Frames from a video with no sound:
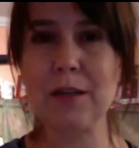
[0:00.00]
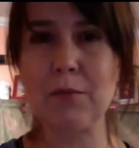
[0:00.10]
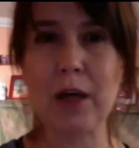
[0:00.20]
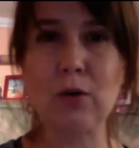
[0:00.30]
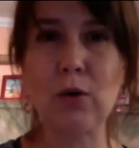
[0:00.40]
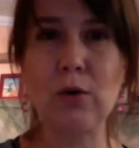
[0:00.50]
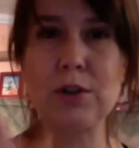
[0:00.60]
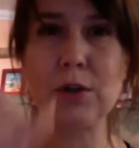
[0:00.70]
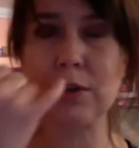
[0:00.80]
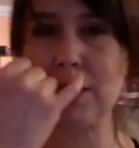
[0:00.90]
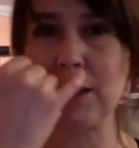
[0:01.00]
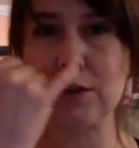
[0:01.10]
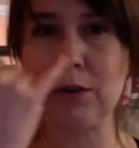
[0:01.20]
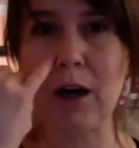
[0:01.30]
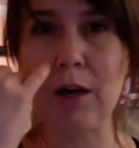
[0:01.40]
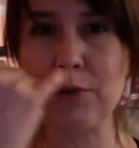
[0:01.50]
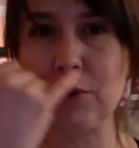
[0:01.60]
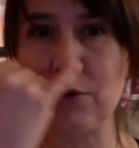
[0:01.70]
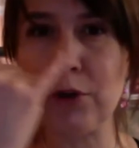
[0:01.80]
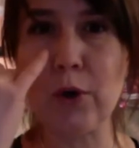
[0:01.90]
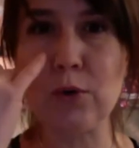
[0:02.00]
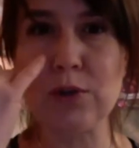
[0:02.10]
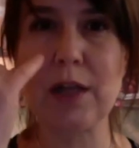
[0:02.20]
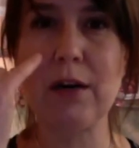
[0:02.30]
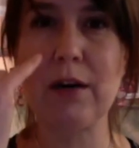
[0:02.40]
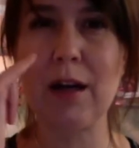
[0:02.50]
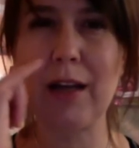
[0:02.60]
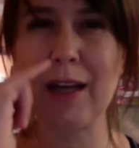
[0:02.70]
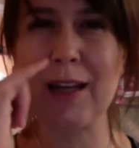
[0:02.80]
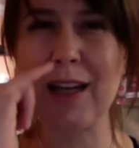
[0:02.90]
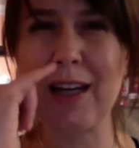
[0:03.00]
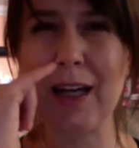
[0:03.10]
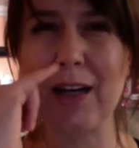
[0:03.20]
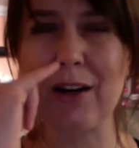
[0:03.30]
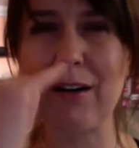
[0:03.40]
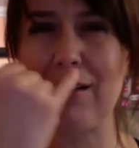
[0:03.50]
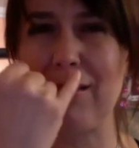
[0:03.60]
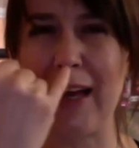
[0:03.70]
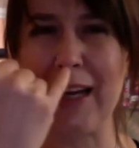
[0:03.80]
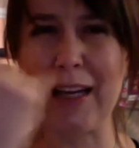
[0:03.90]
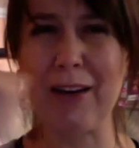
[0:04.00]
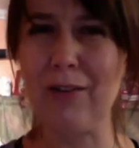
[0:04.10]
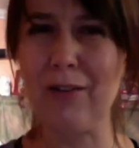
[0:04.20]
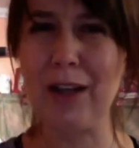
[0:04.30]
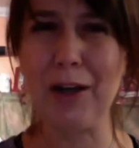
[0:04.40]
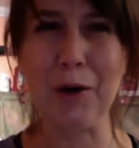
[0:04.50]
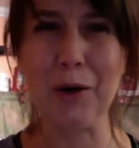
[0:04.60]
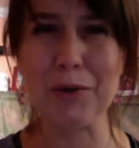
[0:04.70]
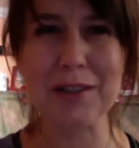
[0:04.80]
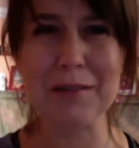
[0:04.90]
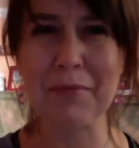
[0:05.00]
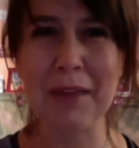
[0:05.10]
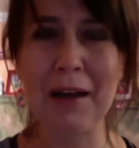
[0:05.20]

my cold sores tend to come to nose area, like in an inner lining of the nose.